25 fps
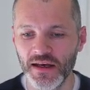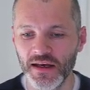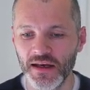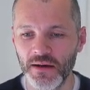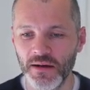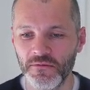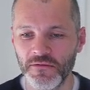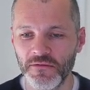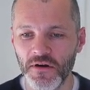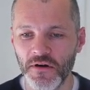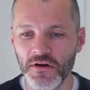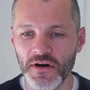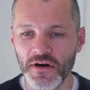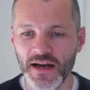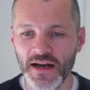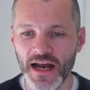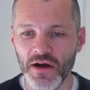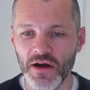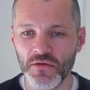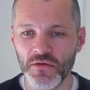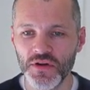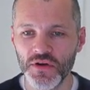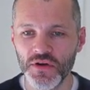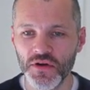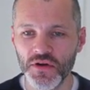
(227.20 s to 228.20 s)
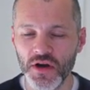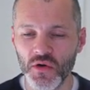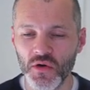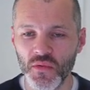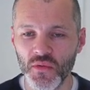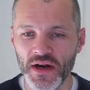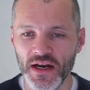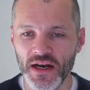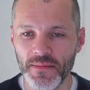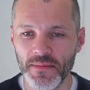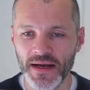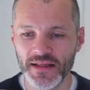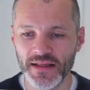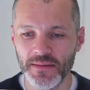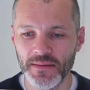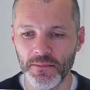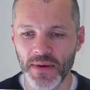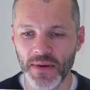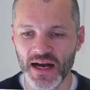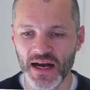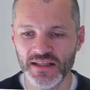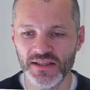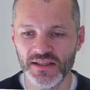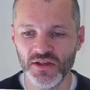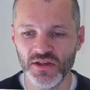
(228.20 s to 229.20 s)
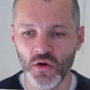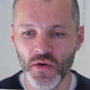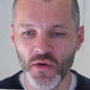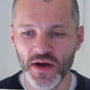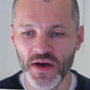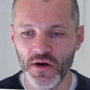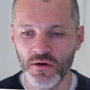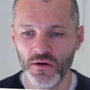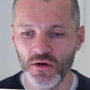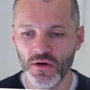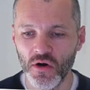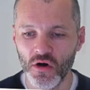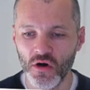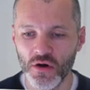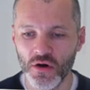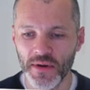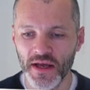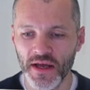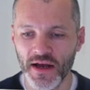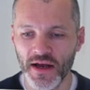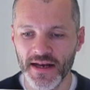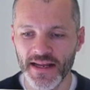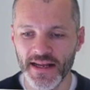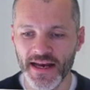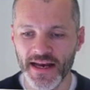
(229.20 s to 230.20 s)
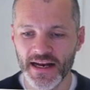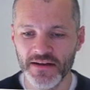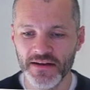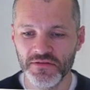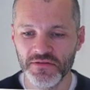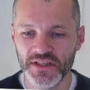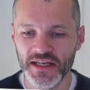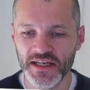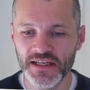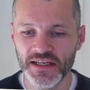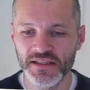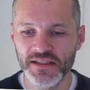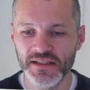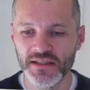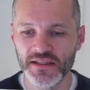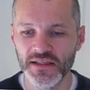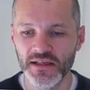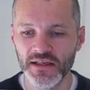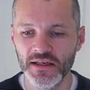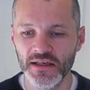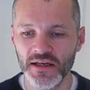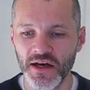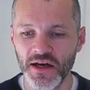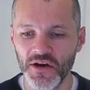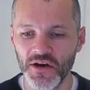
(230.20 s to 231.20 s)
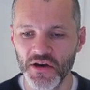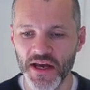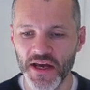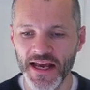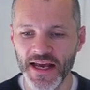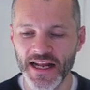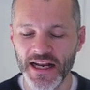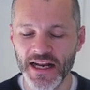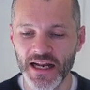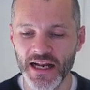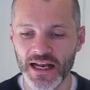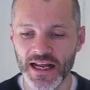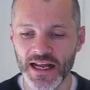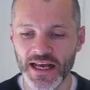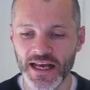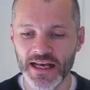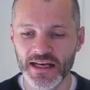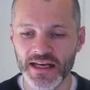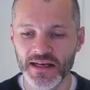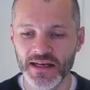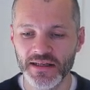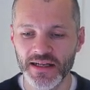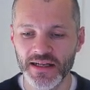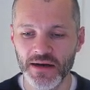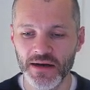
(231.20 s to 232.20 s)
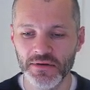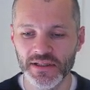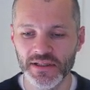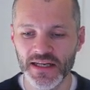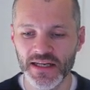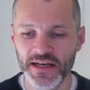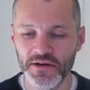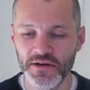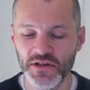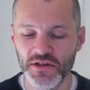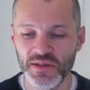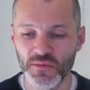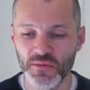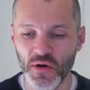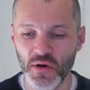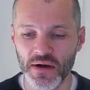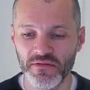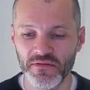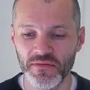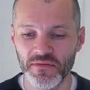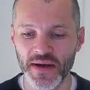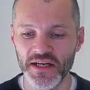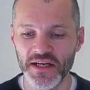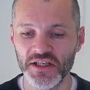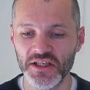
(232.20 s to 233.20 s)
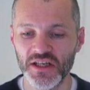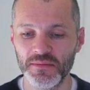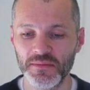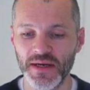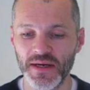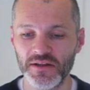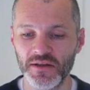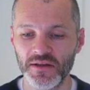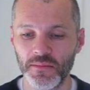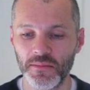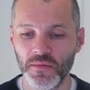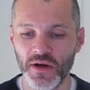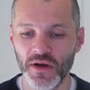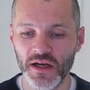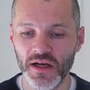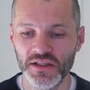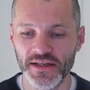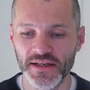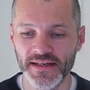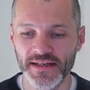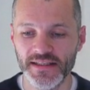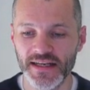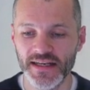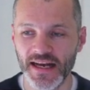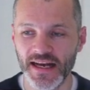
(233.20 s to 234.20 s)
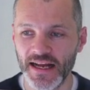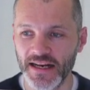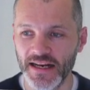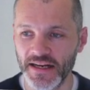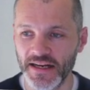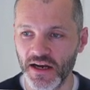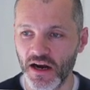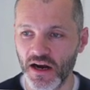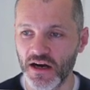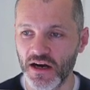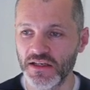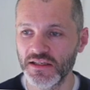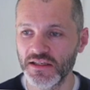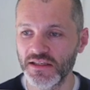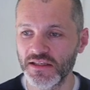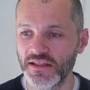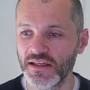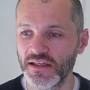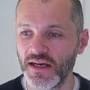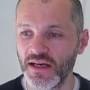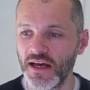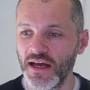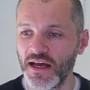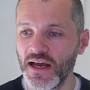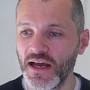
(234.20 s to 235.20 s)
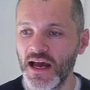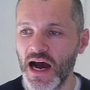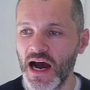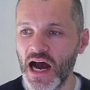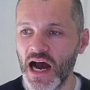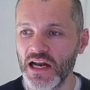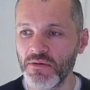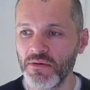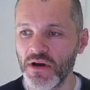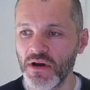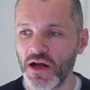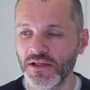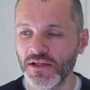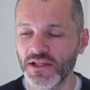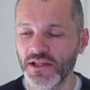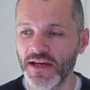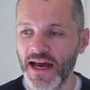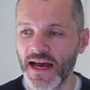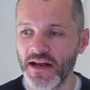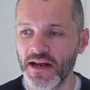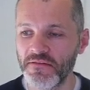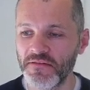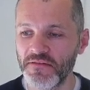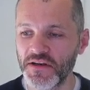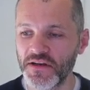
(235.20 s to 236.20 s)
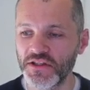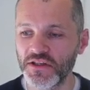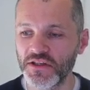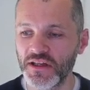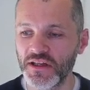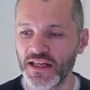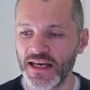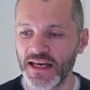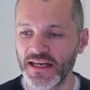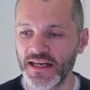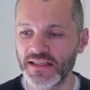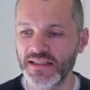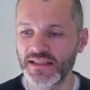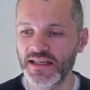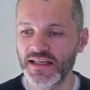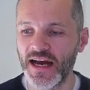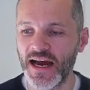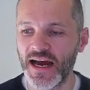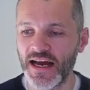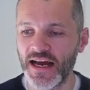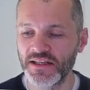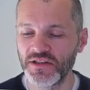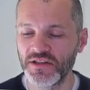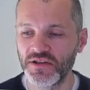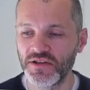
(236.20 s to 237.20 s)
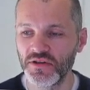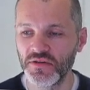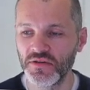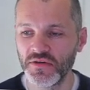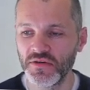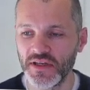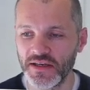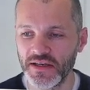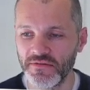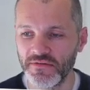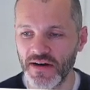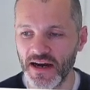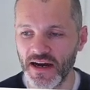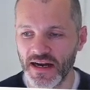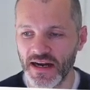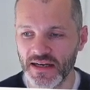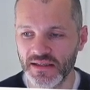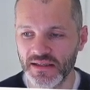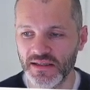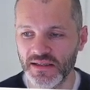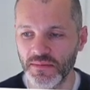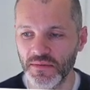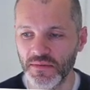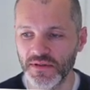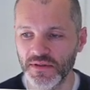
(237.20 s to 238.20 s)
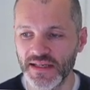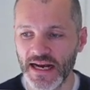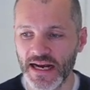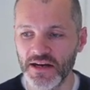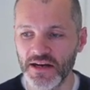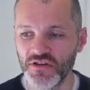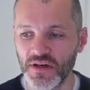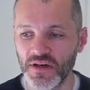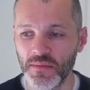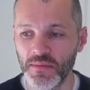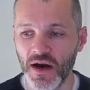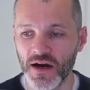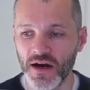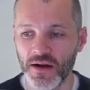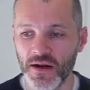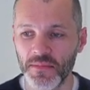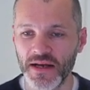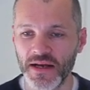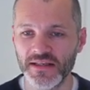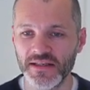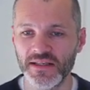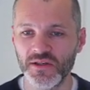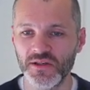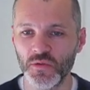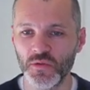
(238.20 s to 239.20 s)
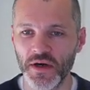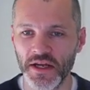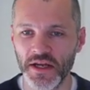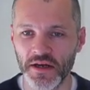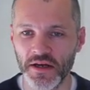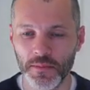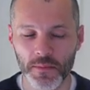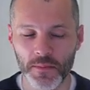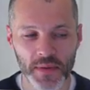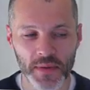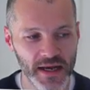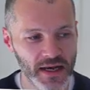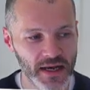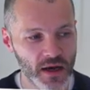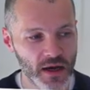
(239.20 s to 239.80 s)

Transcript: Further down, you can read about the backstory or lore behind the NFTs. You can get a link that will take you to more information about the project and the artist. And you will also get official links to the various secondary marketplaces where you can pick